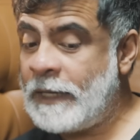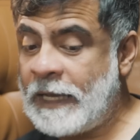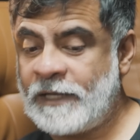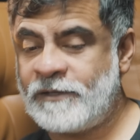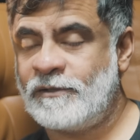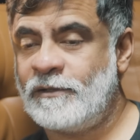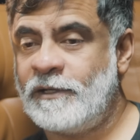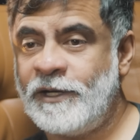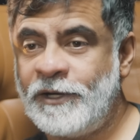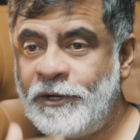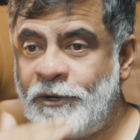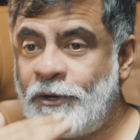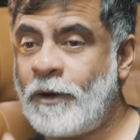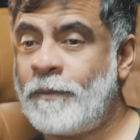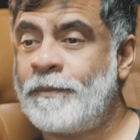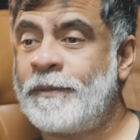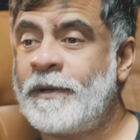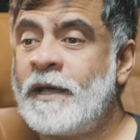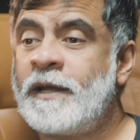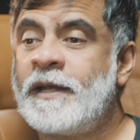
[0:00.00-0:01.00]
actually
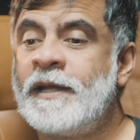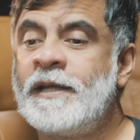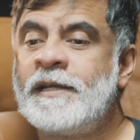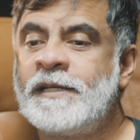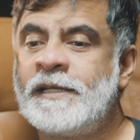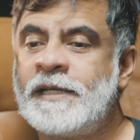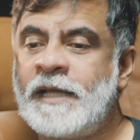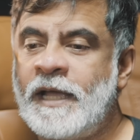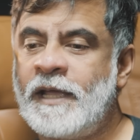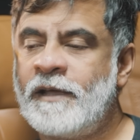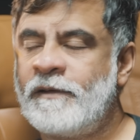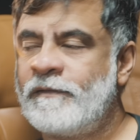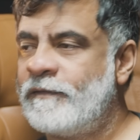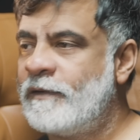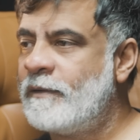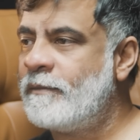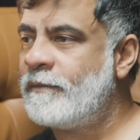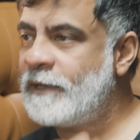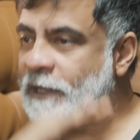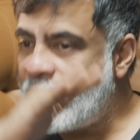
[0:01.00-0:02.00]
dropped our entire
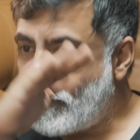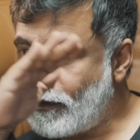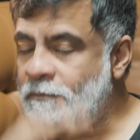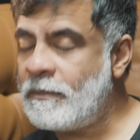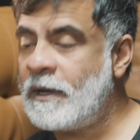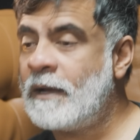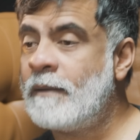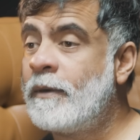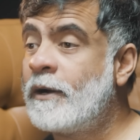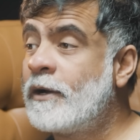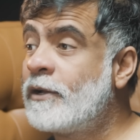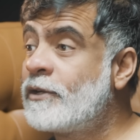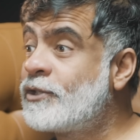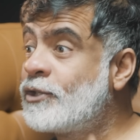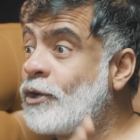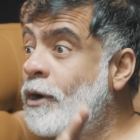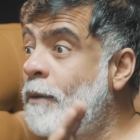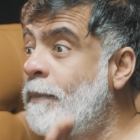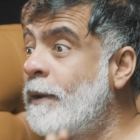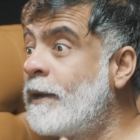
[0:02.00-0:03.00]
film down by about a
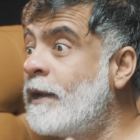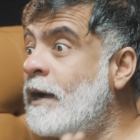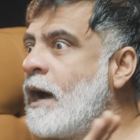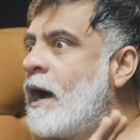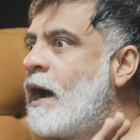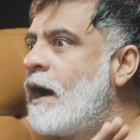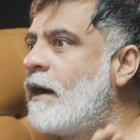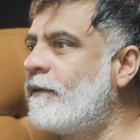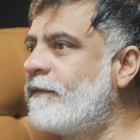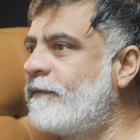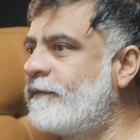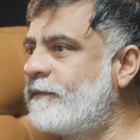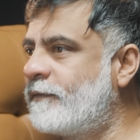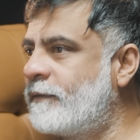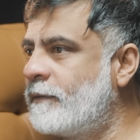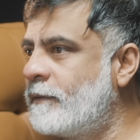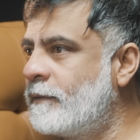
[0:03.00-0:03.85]
stop and a half.